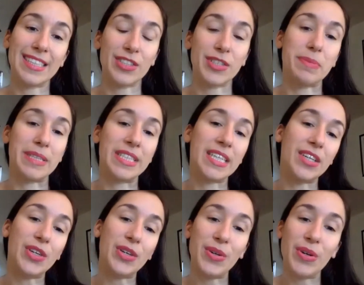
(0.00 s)

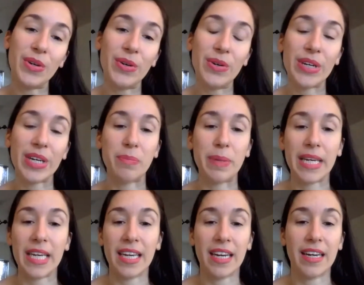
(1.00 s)
LGBTQ, it could
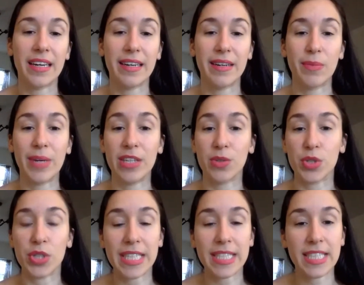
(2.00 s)
be racial
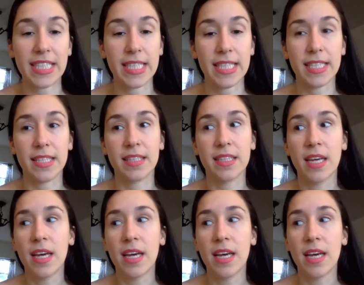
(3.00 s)
justice.